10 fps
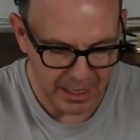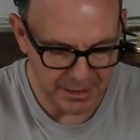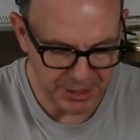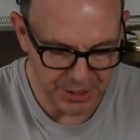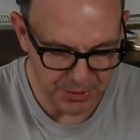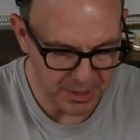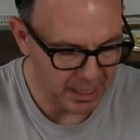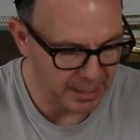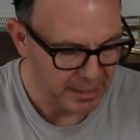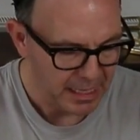in the
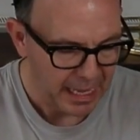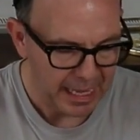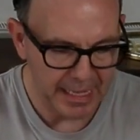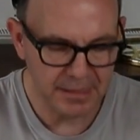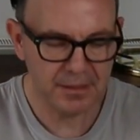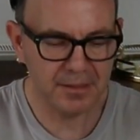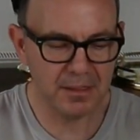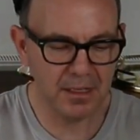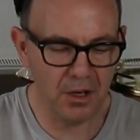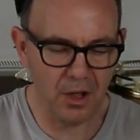UK, and
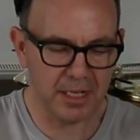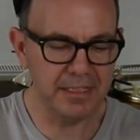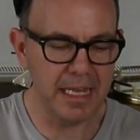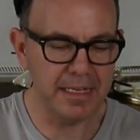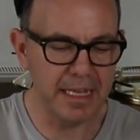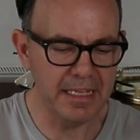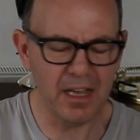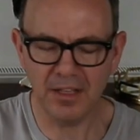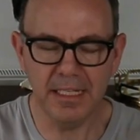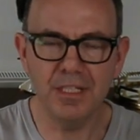like I said,
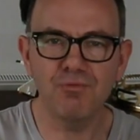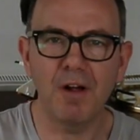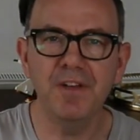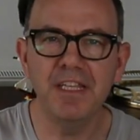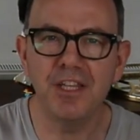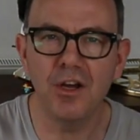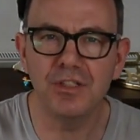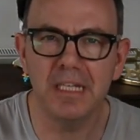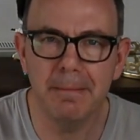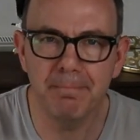I think it's roughly
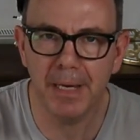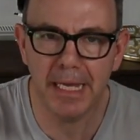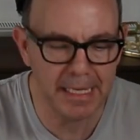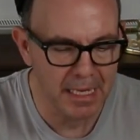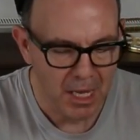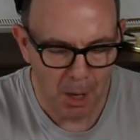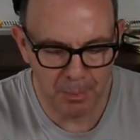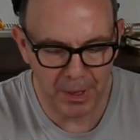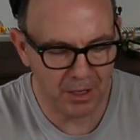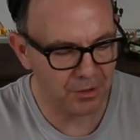13p a
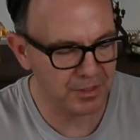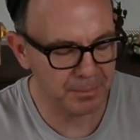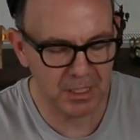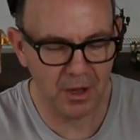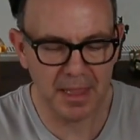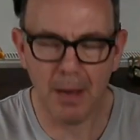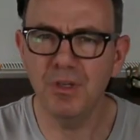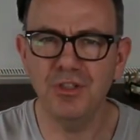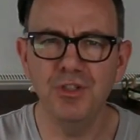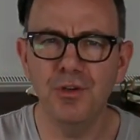brick or something like that,
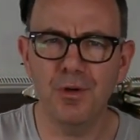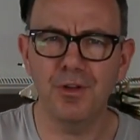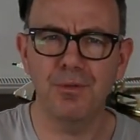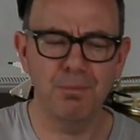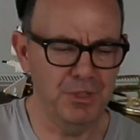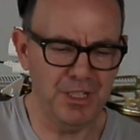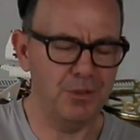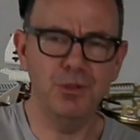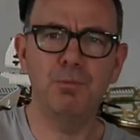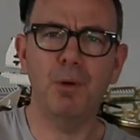which you could
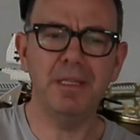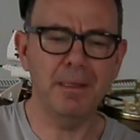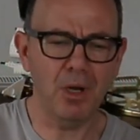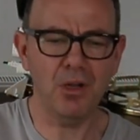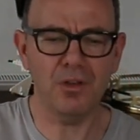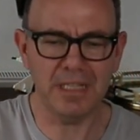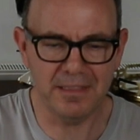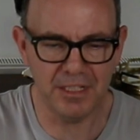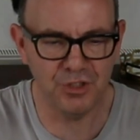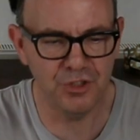have, you'd probably think, my God,
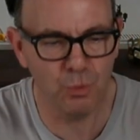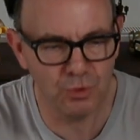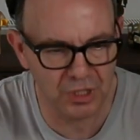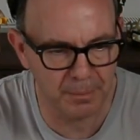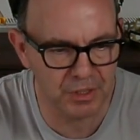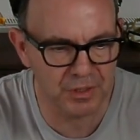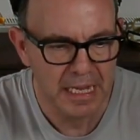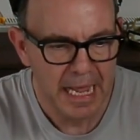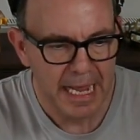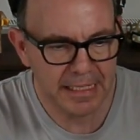that's extortionate,
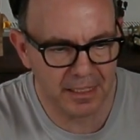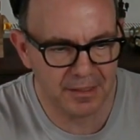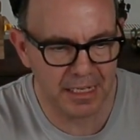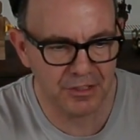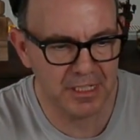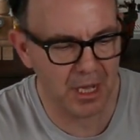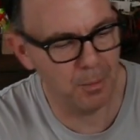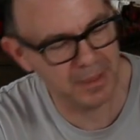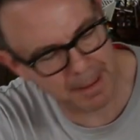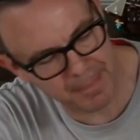because it doesn't actually
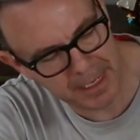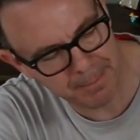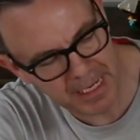come with that many